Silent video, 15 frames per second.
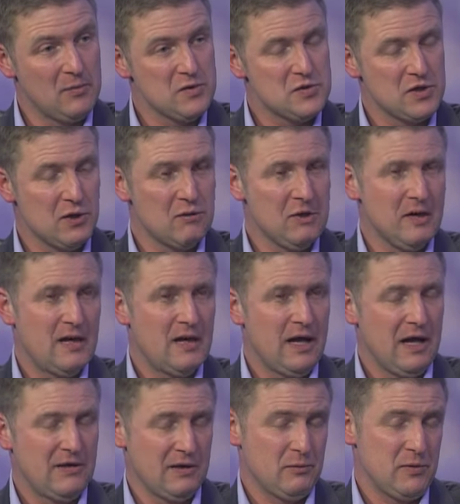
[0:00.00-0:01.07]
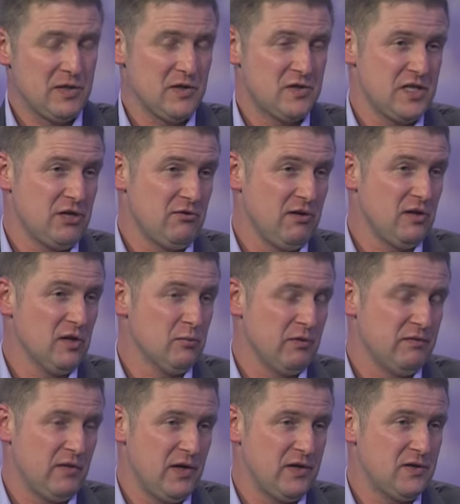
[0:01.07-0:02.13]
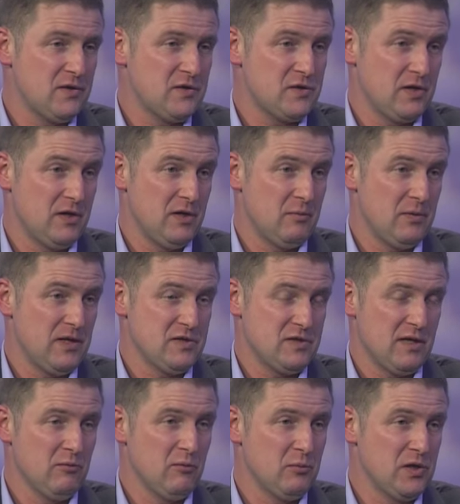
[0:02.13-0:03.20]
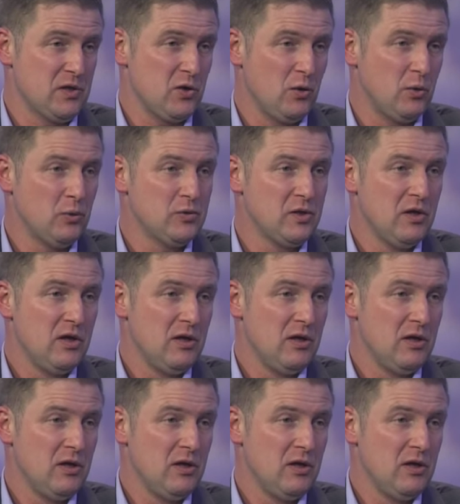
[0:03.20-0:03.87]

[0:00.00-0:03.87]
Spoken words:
So I think we're going to see Green Deal providers, as they will be called,